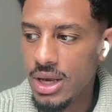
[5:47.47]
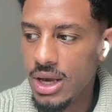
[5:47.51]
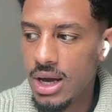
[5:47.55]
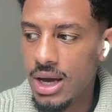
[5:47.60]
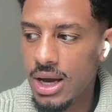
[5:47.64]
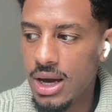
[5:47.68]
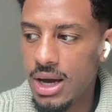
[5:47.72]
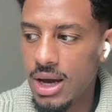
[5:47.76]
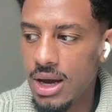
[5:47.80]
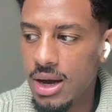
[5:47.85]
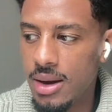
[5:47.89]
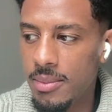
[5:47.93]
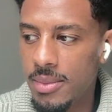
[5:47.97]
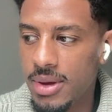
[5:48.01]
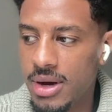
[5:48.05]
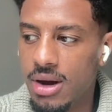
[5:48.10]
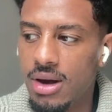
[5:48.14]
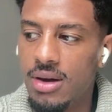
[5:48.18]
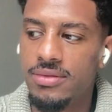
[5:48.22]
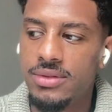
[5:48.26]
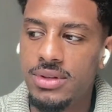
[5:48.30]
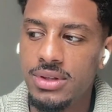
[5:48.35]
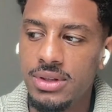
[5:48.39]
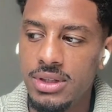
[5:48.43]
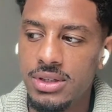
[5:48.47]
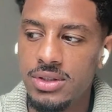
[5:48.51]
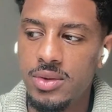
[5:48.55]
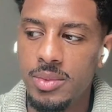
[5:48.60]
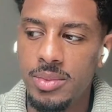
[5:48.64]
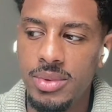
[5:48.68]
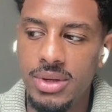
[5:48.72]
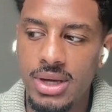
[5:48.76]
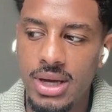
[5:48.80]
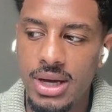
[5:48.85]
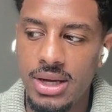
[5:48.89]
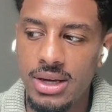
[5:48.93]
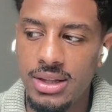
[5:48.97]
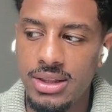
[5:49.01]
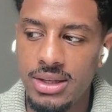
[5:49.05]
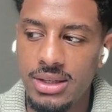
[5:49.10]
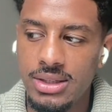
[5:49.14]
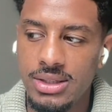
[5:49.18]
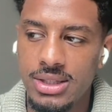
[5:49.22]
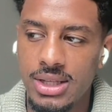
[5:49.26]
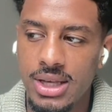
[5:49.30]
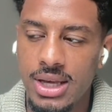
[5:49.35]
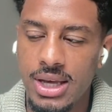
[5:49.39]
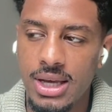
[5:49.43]
And often this will be kind of
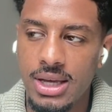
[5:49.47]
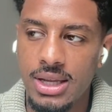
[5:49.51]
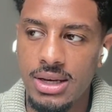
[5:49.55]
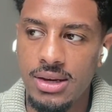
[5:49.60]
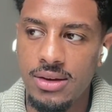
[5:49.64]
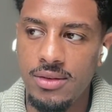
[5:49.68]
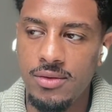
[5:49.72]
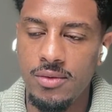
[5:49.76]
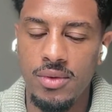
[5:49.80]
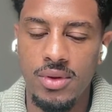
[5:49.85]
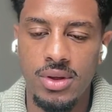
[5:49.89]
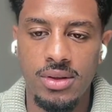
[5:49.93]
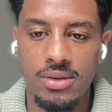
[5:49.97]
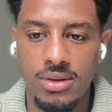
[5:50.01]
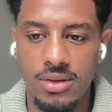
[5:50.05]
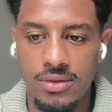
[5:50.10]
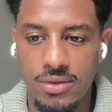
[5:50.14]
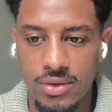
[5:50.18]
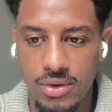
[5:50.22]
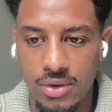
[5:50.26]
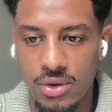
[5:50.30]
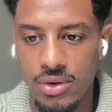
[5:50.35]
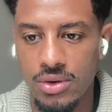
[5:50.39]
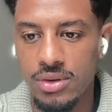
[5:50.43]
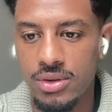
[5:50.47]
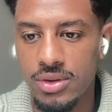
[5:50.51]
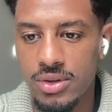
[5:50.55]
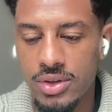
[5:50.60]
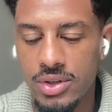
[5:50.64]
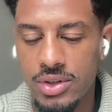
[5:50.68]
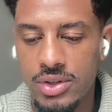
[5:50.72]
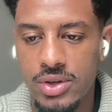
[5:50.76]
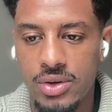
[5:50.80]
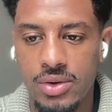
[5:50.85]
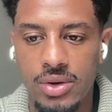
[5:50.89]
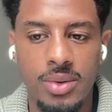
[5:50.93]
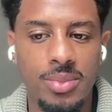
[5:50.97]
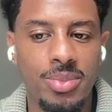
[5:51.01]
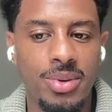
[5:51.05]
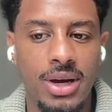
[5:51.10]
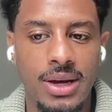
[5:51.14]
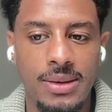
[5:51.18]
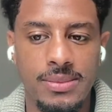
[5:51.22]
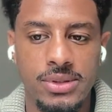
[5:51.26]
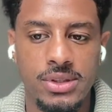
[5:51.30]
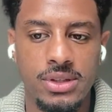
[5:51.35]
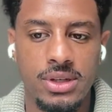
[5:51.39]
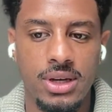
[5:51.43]
things that if you're early in your career,
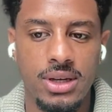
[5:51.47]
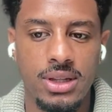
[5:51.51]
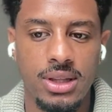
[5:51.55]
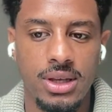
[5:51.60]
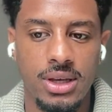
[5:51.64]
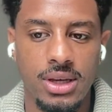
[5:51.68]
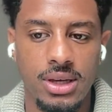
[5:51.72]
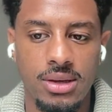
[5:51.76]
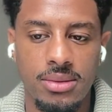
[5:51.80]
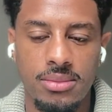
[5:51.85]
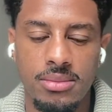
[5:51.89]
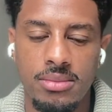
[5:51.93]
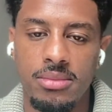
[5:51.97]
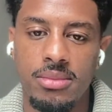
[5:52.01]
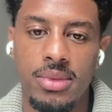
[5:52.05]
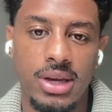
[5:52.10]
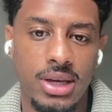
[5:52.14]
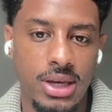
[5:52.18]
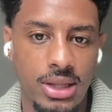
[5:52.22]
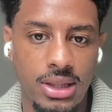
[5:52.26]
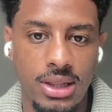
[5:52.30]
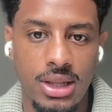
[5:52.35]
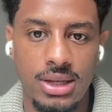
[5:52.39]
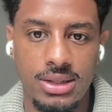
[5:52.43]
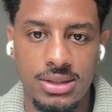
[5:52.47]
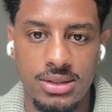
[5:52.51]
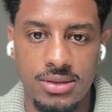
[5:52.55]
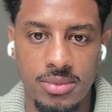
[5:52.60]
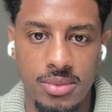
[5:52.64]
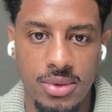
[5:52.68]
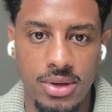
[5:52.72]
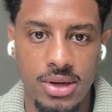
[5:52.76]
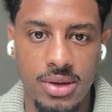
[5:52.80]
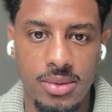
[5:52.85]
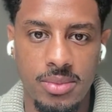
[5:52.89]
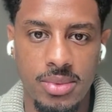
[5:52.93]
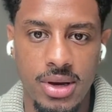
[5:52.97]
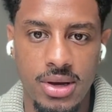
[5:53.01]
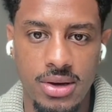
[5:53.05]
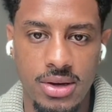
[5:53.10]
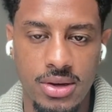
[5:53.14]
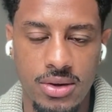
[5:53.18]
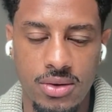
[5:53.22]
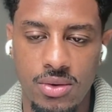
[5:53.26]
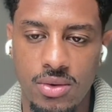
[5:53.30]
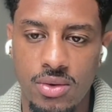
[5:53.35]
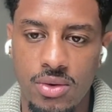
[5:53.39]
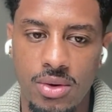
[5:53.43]
perhaps you're not like making lots of money about
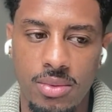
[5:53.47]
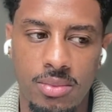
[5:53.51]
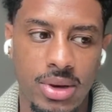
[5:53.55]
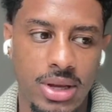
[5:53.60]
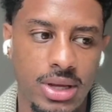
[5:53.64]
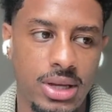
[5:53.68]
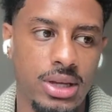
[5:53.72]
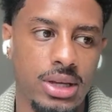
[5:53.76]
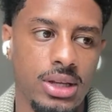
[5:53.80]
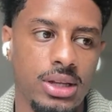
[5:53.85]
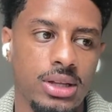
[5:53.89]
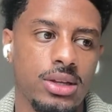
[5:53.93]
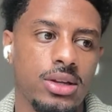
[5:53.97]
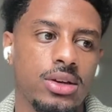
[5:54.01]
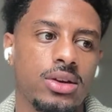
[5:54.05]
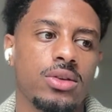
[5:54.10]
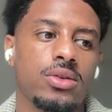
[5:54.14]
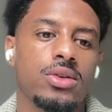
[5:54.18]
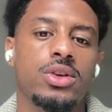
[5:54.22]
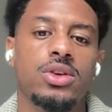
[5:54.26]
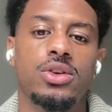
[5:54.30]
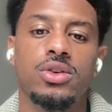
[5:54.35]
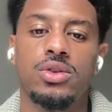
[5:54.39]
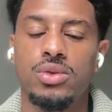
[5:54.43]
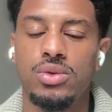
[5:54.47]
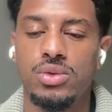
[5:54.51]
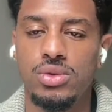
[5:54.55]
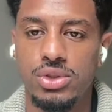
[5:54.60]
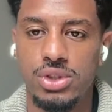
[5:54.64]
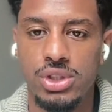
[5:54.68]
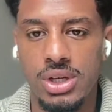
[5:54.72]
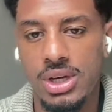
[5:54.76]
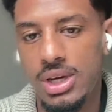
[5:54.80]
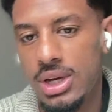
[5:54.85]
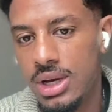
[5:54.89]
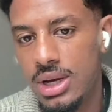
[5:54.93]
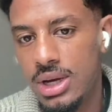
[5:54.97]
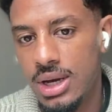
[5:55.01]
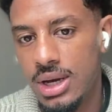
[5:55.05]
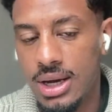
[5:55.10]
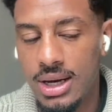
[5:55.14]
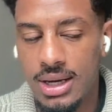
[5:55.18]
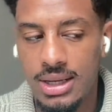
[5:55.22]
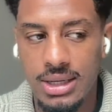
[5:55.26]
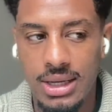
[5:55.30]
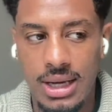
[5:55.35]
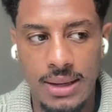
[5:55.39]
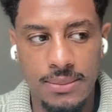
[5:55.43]
it or making, huge
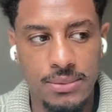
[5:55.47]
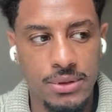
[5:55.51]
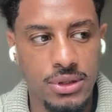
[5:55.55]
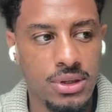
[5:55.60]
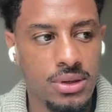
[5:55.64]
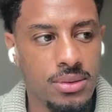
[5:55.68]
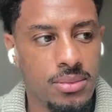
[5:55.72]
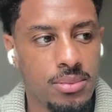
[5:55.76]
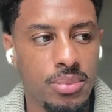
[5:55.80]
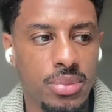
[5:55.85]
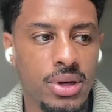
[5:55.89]
adoption.